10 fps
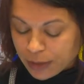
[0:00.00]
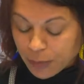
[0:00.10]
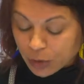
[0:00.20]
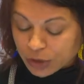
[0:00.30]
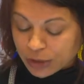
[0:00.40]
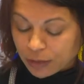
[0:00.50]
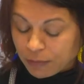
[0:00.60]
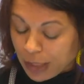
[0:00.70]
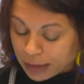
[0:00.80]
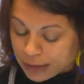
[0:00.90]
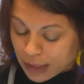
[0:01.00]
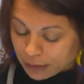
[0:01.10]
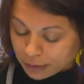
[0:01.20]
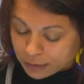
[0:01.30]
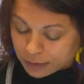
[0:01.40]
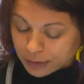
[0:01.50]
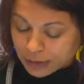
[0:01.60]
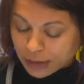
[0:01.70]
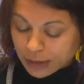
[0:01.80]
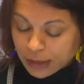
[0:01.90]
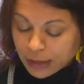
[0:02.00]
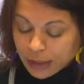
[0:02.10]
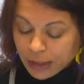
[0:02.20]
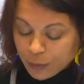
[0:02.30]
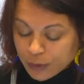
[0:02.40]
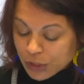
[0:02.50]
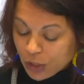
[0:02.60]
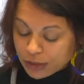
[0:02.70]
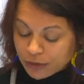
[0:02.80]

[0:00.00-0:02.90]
emotional meltdown. It was not